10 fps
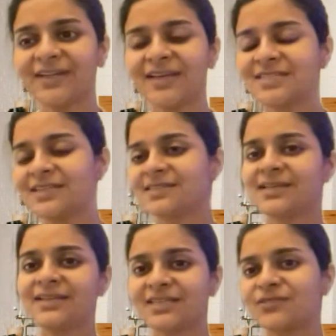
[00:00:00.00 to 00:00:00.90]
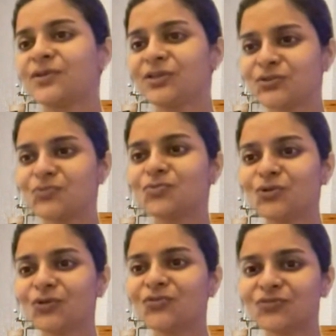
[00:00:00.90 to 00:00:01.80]
nicely said. Yes, we need to
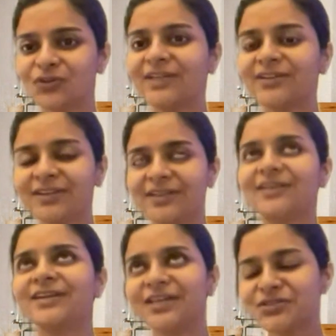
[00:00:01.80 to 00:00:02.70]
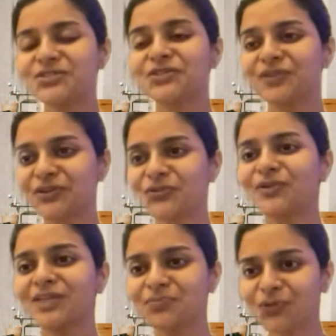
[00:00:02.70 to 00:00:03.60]
move in a relationship. We need to
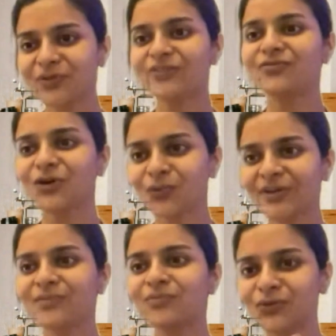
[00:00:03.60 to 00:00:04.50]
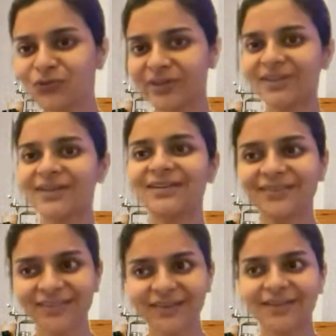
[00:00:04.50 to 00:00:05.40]
keep moving forward, improving, and
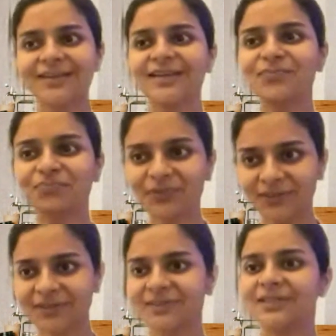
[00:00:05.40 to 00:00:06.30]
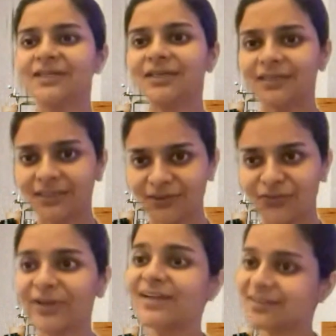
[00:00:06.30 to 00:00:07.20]
keep
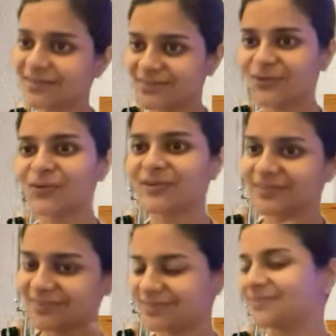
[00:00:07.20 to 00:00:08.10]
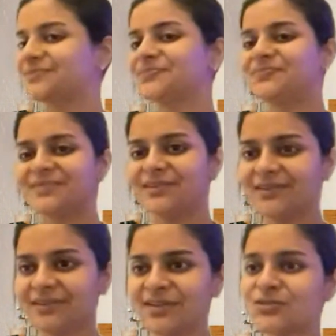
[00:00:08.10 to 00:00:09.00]
forgetting or
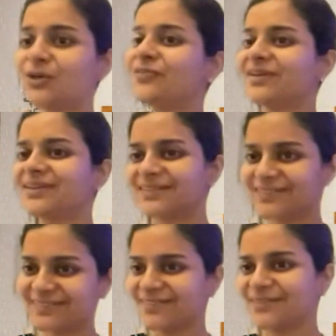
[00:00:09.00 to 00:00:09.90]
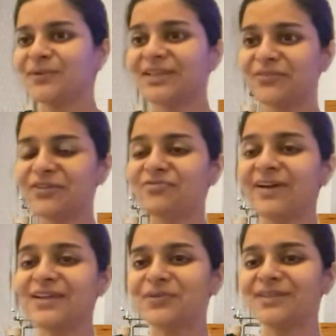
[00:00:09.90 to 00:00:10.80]
resolving. With every
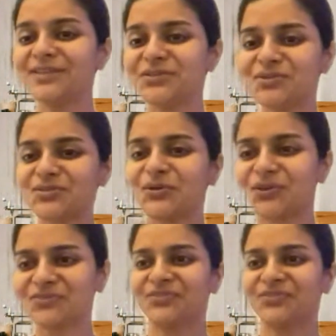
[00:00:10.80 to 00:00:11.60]
fight, we need to resolve.